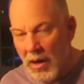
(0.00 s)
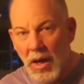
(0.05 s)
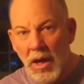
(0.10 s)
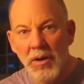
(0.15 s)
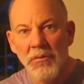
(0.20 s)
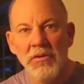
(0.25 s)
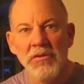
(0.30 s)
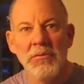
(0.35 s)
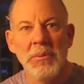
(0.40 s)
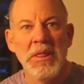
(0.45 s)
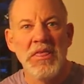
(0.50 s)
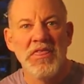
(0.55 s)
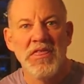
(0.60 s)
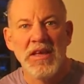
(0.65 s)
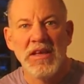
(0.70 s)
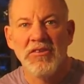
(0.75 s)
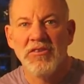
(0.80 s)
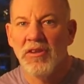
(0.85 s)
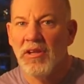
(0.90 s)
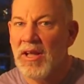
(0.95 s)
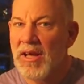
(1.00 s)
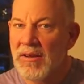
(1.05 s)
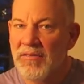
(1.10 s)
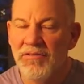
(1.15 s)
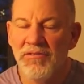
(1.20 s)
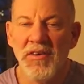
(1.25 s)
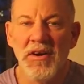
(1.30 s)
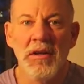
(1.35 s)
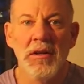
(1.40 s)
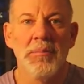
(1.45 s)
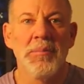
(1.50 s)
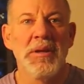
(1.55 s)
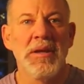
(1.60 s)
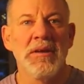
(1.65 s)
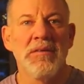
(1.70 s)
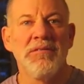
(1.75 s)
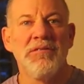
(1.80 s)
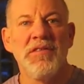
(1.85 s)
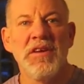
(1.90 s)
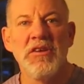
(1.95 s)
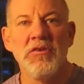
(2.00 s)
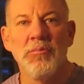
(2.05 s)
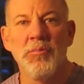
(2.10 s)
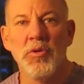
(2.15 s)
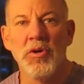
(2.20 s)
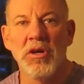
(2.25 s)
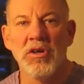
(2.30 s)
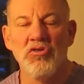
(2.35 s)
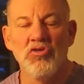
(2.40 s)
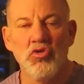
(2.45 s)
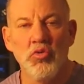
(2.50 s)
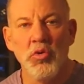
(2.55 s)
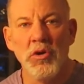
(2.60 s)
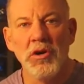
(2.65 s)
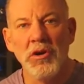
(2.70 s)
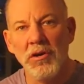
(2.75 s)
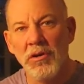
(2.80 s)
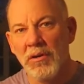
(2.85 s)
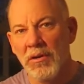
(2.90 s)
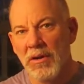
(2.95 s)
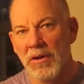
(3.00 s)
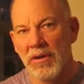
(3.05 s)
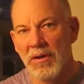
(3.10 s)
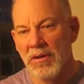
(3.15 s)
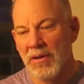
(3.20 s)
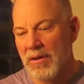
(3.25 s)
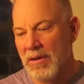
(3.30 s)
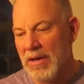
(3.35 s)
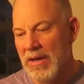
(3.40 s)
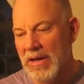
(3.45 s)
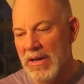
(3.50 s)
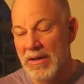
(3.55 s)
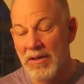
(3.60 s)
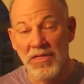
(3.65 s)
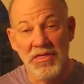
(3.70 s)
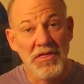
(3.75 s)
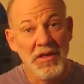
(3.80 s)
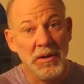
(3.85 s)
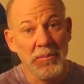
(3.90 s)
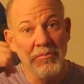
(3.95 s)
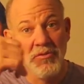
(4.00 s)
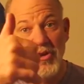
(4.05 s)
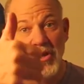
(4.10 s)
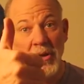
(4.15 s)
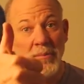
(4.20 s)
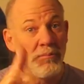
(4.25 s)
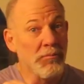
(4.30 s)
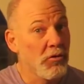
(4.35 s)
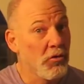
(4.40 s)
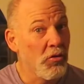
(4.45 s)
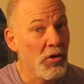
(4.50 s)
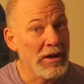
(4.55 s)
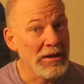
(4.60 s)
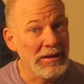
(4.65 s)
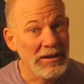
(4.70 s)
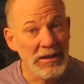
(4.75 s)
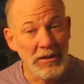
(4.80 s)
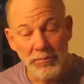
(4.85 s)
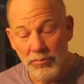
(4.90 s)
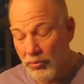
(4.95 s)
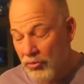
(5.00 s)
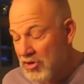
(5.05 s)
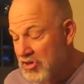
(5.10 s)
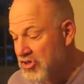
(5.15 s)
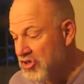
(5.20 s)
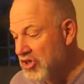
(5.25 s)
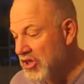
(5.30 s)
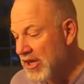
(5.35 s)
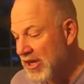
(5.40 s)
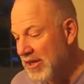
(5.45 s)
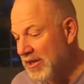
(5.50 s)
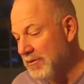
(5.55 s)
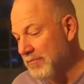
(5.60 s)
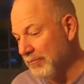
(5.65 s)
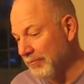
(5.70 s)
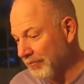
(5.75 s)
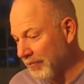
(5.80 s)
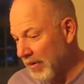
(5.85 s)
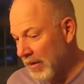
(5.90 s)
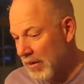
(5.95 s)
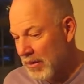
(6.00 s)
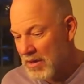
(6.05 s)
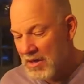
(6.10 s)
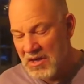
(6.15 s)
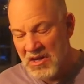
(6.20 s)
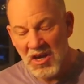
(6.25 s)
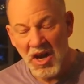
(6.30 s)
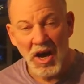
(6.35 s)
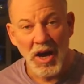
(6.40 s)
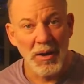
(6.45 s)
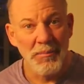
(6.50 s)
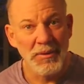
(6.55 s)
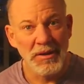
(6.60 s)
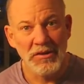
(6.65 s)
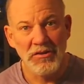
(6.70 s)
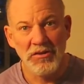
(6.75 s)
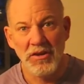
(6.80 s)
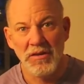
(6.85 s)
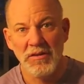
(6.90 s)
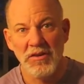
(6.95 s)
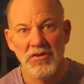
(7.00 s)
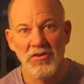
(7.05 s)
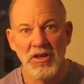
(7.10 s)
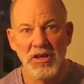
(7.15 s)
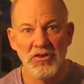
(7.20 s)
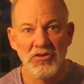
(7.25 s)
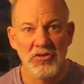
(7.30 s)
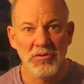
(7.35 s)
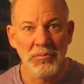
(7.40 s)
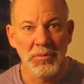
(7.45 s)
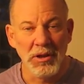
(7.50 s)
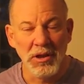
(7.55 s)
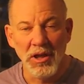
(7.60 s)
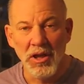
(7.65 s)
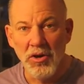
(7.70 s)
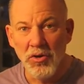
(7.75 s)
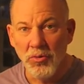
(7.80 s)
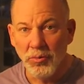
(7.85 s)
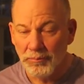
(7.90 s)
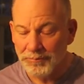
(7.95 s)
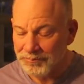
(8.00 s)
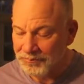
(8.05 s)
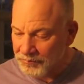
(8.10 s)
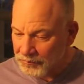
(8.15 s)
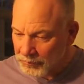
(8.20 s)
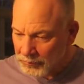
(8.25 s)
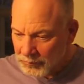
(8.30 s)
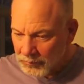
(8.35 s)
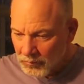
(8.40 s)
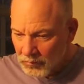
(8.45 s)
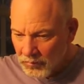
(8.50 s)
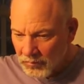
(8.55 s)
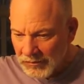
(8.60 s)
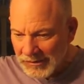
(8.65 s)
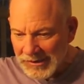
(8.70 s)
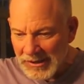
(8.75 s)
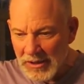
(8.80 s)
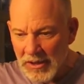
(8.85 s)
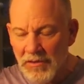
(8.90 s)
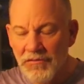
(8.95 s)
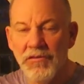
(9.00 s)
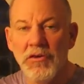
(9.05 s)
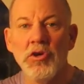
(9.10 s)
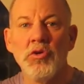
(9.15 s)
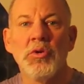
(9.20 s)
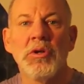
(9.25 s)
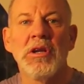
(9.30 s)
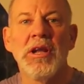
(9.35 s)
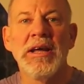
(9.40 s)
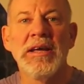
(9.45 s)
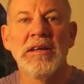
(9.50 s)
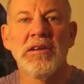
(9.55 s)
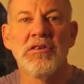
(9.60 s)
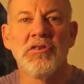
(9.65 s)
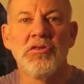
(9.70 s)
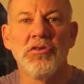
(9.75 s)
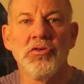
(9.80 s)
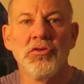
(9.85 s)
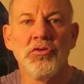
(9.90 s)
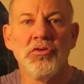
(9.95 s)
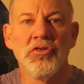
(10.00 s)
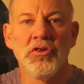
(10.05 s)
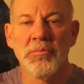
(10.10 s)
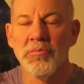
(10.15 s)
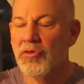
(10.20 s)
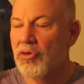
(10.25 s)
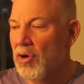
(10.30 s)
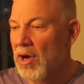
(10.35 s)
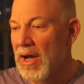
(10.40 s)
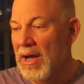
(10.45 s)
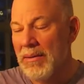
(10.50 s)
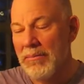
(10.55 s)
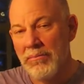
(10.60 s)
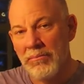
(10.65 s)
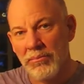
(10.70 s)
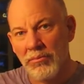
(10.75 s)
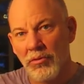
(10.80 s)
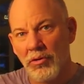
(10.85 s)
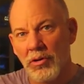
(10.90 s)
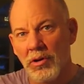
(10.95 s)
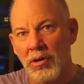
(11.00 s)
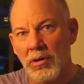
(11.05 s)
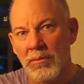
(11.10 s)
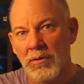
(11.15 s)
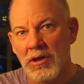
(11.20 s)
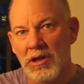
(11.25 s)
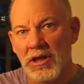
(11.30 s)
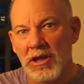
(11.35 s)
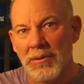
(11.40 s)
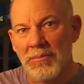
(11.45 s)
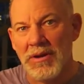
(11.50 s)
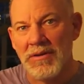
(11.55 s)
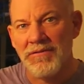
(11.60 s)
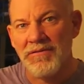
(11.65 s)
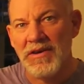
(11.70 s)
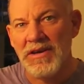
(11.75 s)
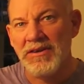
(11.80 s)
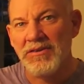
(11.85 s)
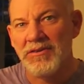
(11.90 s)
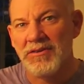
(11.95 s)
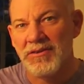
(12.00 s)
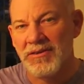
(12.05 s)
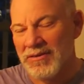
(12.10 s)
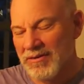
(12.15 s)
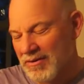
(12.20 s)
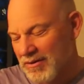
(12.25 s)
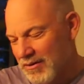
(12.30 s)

All right, everybody, thanks a lot. Follow me on Facebook and Twitter. Uh, thumbs up, greatly appreciated. Comments on the section below. If you would like to subscribe, click on my face,